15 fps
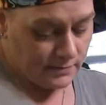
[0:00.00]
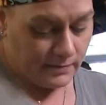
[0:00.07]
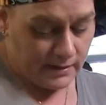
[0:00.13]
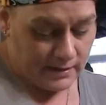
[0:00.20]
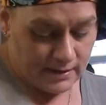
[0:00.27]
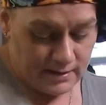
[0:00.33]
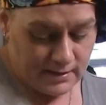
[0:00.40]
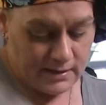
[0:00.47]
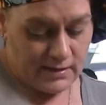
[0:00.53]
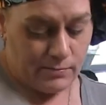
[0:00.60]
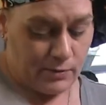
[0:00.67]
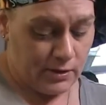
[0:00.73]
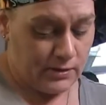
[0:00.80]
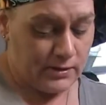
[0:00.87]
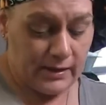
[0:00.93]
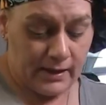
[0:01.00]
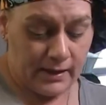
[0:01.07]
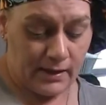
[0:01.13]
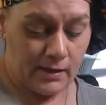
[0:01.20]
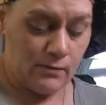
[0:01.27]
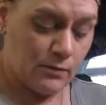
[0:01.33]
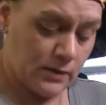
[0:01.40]
my niece's birthday
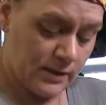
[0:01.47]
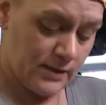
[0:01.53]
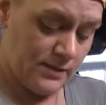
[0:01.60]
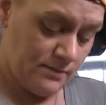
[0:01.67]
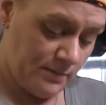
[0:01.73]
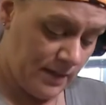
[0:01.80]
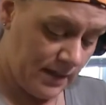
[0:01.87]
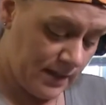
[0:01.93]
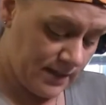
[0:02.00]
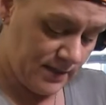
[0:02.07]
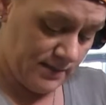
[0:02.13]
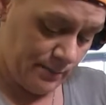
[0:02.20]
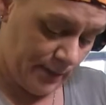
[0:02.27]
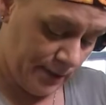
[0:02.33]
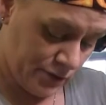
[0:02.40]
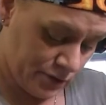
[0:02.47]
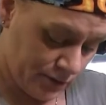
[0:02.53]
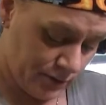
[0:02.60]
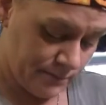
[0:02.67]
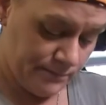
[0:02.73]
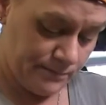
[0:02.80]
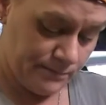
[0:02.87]
and I wanted to make it special.